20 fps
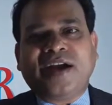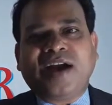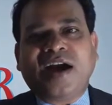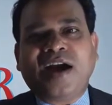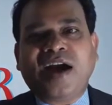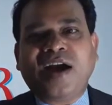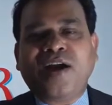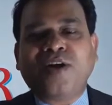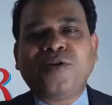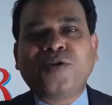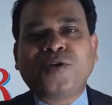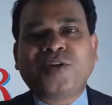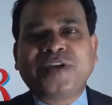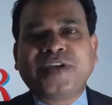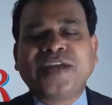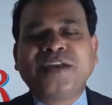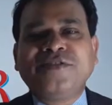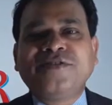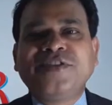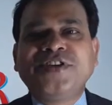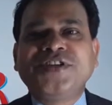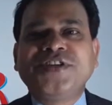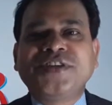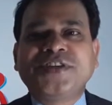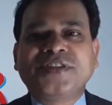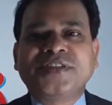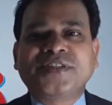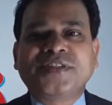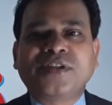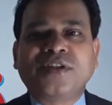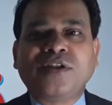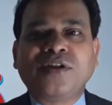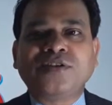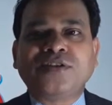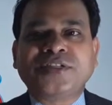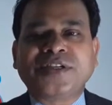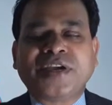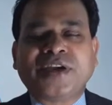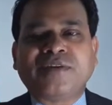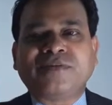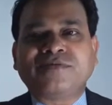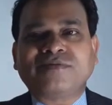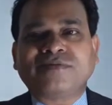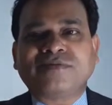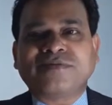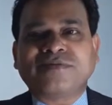how Kingfisher is closed down.